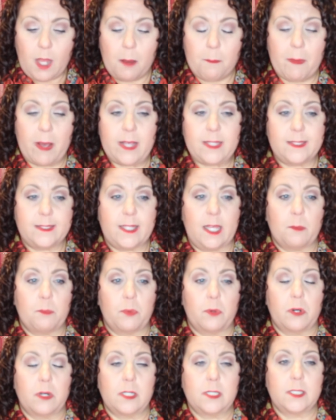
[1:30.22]
my
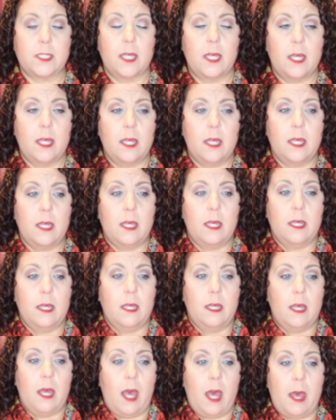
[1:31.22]
separate
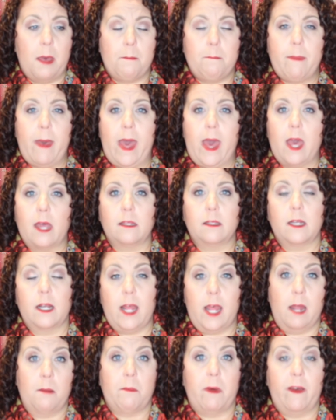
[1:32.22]
um, bag that
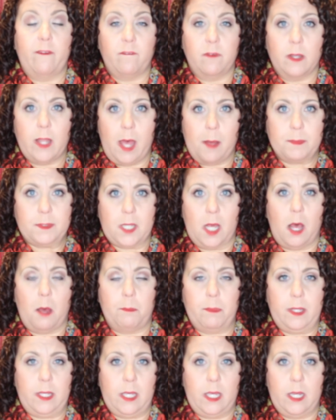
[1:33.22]
I had my
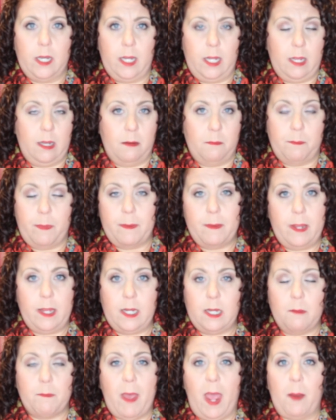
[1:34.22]
laptop in and
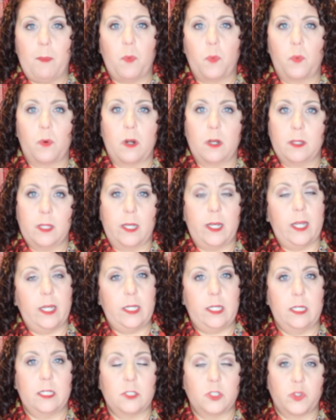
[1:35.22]
any paperwork that I
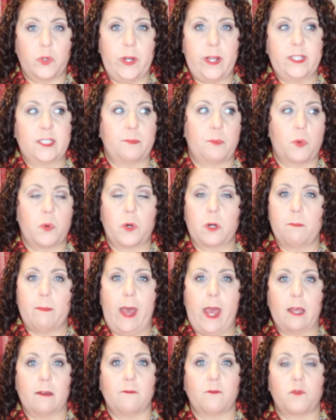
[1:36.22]
need to transport
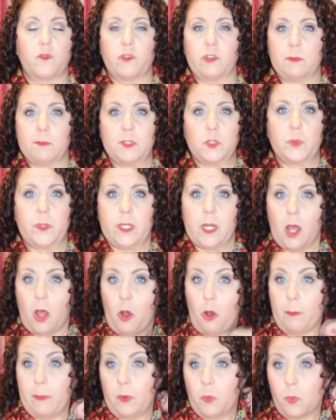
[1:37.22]
back and forth between
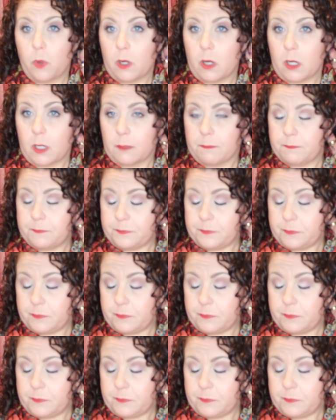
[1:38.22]
home and work.